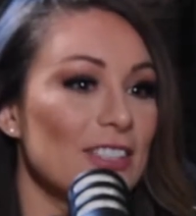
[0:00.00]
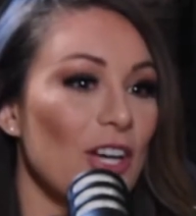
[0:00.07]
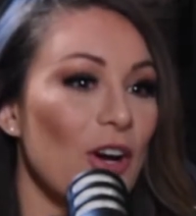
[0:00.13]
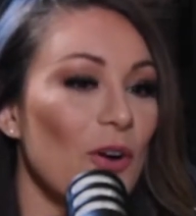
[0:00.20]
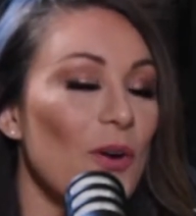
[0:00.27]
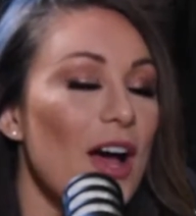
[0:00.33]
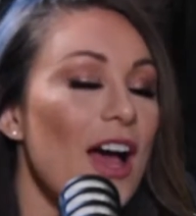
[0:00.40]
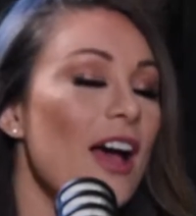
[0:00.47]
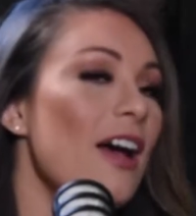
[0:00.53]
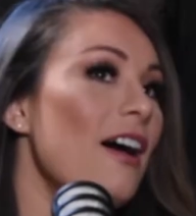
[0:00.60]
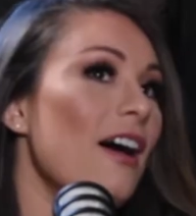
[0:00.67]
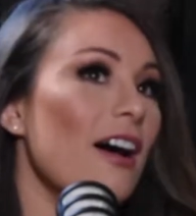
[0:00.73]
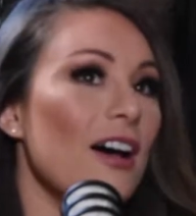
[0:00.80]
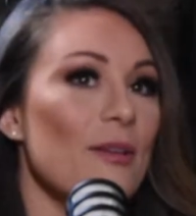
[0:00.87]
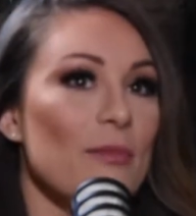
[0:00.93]
So
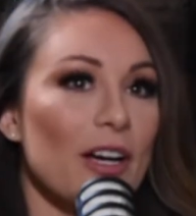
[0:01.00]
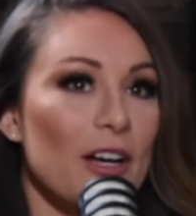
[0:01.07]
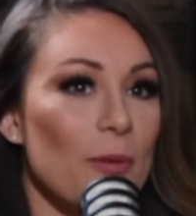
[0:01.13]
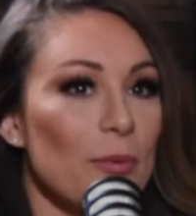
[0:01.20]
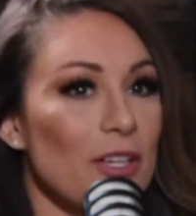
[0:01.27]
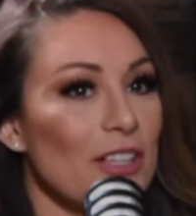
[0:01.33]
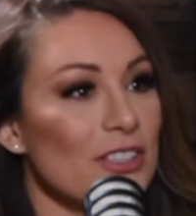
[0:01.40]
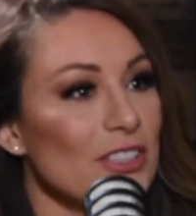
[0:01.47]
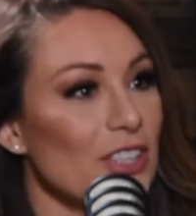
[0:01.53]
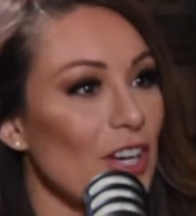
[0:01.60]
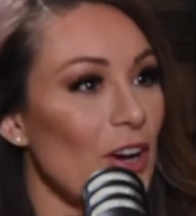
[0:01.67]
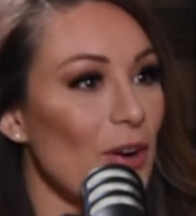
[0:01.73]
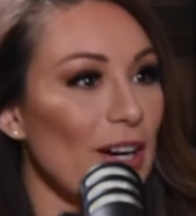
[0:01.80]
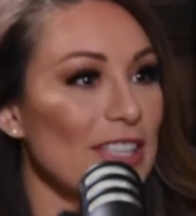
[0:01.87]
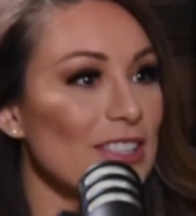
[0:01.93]
a couple years
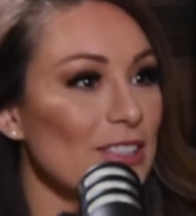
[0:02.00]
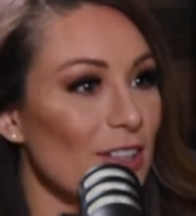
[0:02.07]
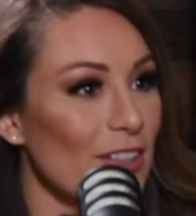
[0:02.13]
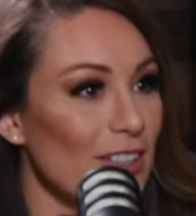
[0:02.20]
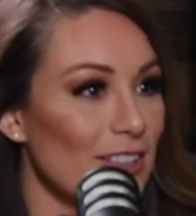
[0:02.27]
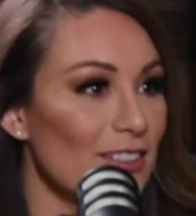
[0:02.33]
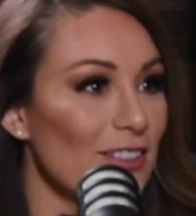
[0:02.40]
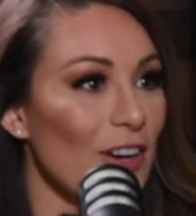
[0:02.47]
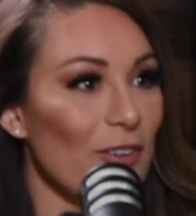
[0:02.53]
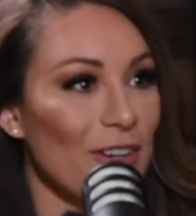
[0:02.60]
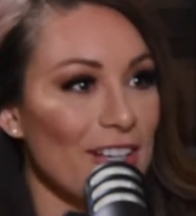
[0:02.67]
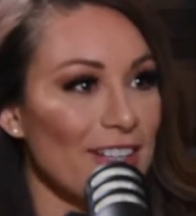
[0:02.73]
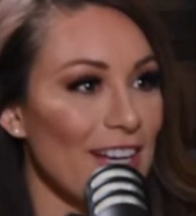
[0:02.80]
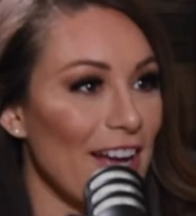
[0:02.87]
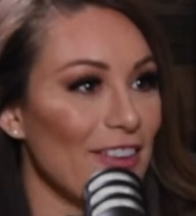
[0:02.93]
ago, I started
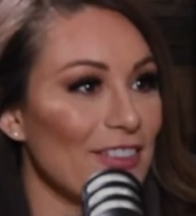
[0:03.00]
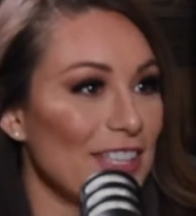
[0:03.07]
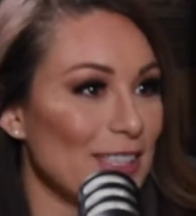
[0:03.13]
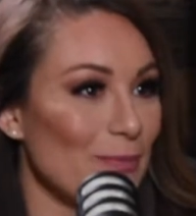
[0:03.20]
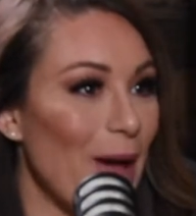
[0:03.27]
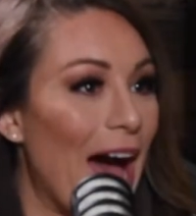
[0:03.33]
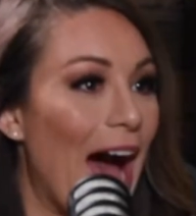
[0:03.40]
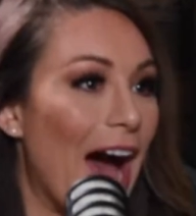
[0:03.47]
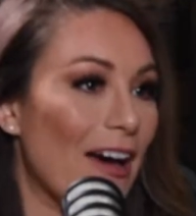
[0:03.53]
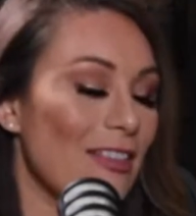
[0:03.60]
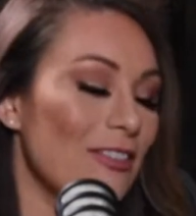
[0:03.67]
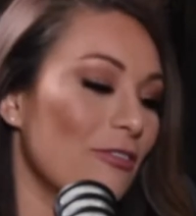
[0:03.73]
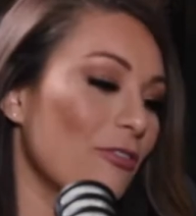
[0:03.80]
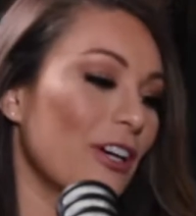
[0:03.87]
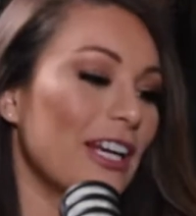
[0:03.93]
going down this path,
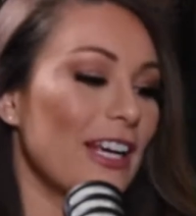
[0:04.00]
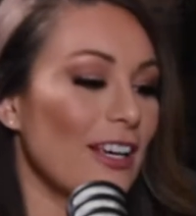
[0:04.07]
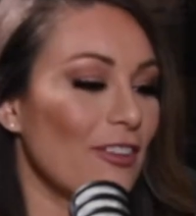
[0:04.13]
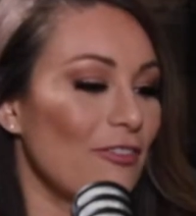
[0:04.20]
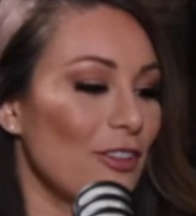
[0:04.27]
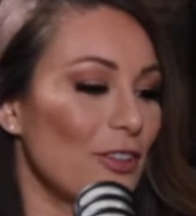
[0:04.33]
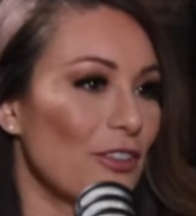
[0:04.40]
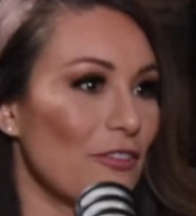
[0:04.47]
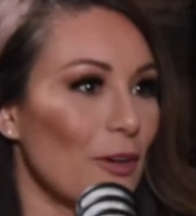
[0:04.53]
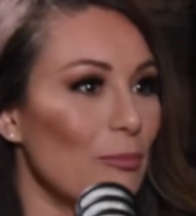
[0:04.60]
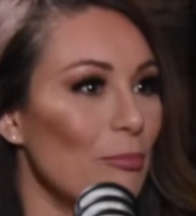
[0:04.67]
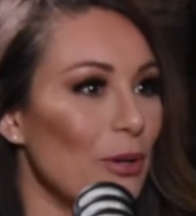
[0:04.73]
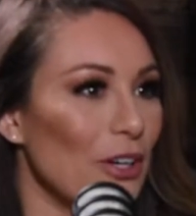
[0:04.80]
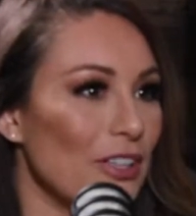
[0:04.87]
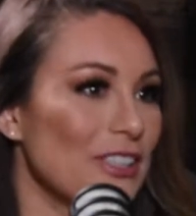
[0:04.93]
reading a few different
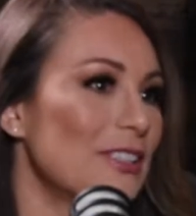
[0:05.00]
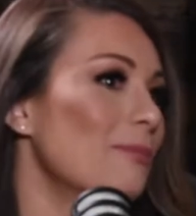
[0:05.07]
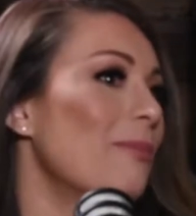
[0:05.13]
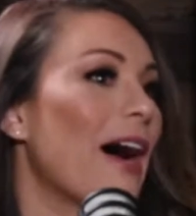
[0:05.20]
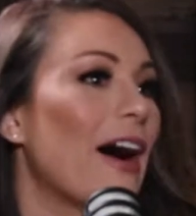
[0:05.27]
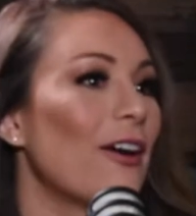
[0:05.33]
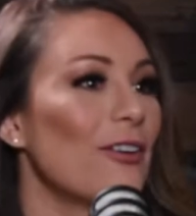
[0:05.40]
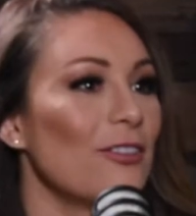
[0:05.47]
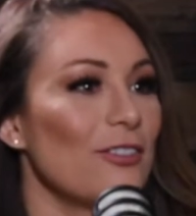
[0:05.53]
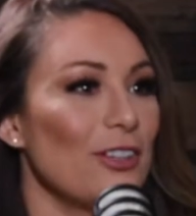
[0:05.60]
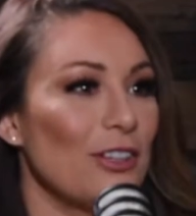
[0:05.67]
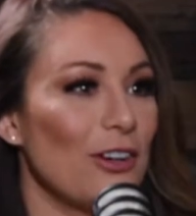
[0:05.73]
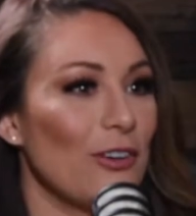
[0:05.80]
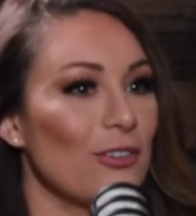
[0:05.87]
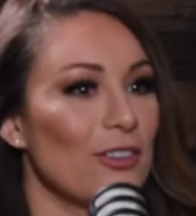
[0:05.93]
books about, you
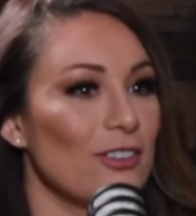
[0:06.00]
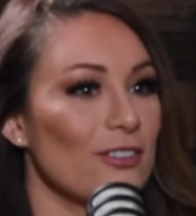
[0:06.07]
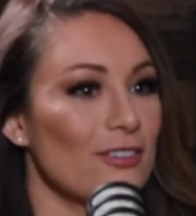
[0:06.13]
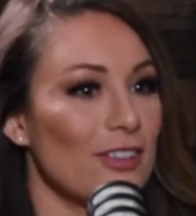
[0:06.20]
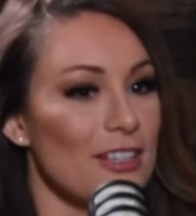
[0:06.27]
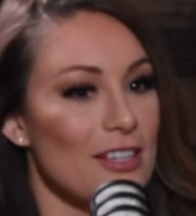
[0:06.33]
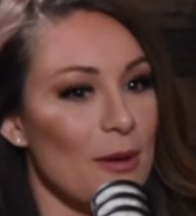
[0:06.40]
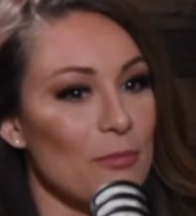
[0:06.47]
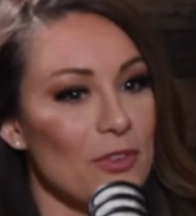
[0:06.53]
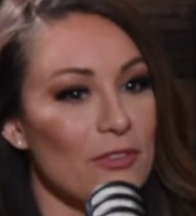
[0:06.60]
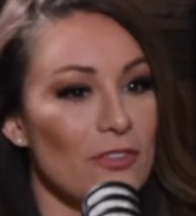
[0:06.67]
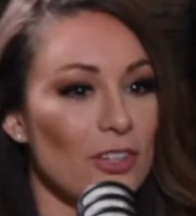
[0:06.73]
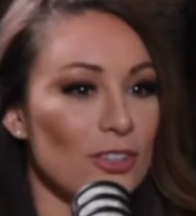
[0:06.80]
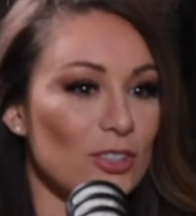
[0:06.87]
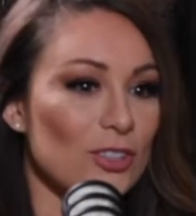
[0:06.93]
know, the depth of
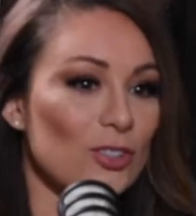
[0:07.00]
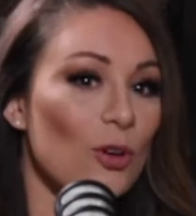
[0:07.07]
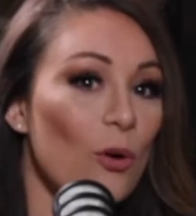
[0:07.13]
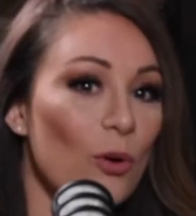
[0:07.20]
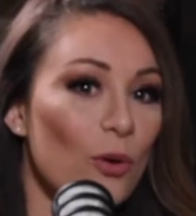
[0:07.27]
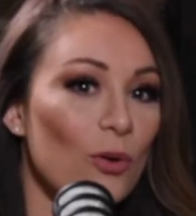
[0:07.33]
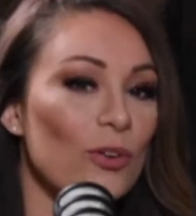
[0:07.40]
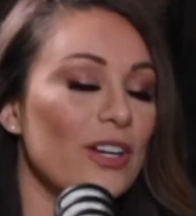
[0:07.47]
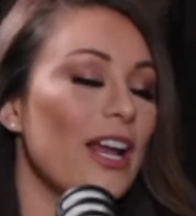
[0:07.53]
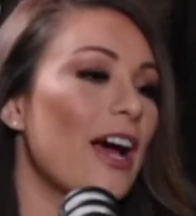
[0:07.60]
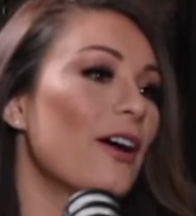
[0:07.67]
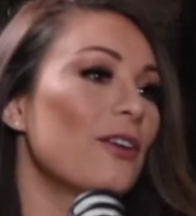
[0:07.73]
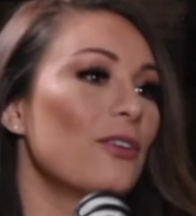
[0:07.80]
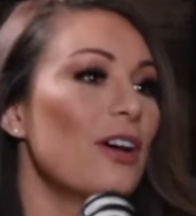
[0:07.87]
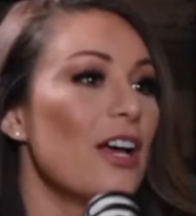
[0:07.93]
your soul and
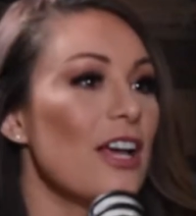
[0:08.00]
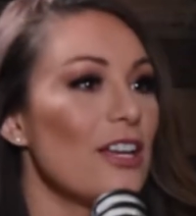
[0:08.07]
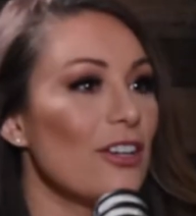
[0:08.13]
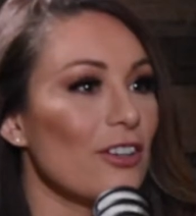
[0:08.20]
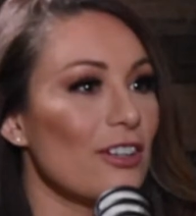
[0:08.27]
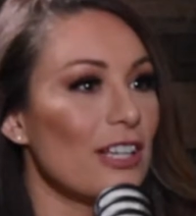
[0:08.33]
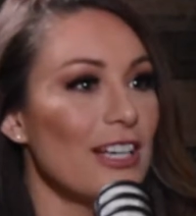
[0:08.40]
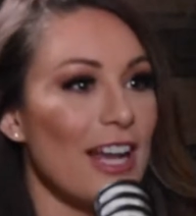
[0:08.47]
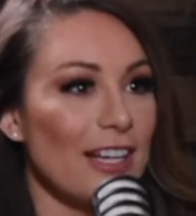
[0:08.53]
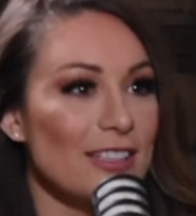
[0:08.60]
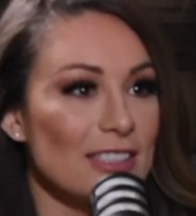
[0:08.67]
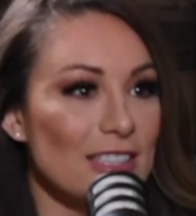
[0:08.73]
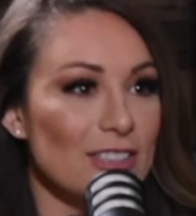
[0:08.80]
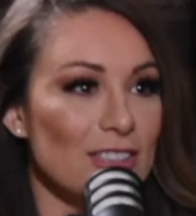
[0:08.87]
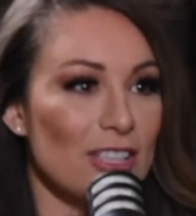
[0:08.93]
how you're
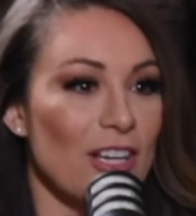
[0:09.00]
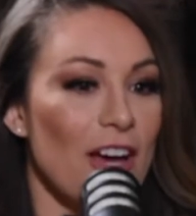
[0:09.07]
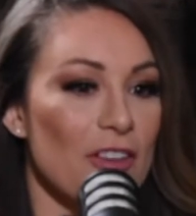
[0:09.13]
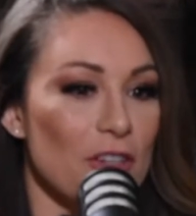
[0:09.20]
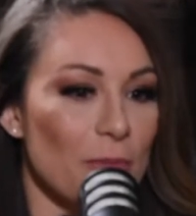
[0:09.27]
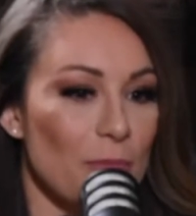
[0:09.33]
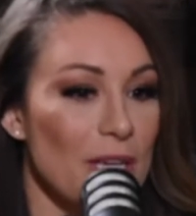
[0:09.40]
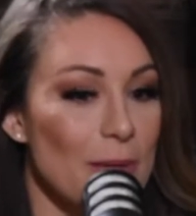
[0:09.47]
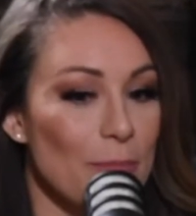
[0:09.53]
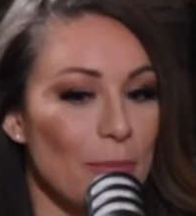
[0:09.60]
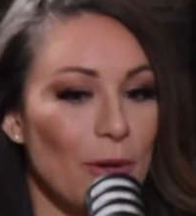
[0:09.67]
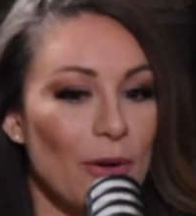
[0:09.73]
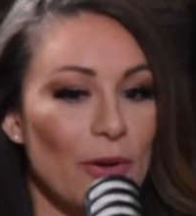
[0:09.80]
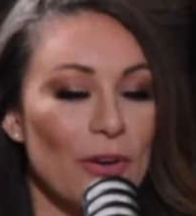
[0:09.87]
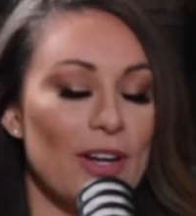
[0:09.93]
connected to other
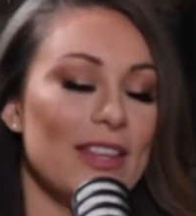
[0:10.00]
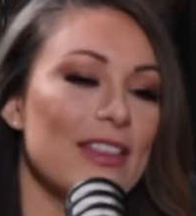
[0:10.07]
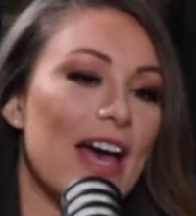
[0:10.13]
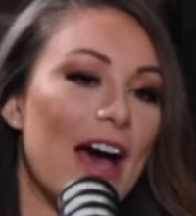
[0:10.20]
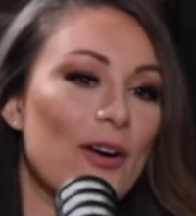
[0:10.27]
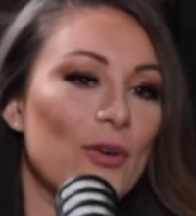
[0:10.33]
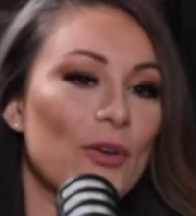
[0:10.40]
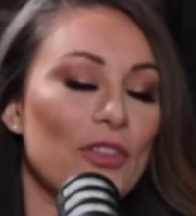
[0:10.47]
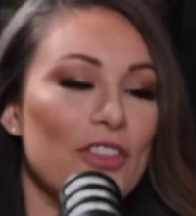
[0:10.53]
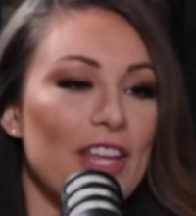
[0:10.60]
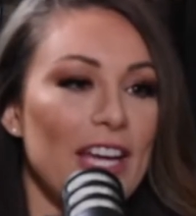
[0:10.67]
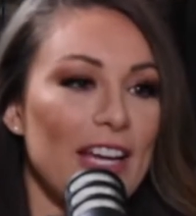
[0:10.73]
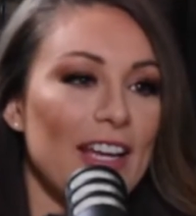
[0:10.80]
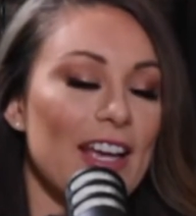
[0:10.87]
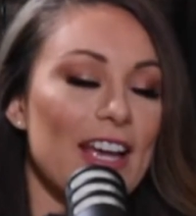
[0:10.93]
people and that whole thing.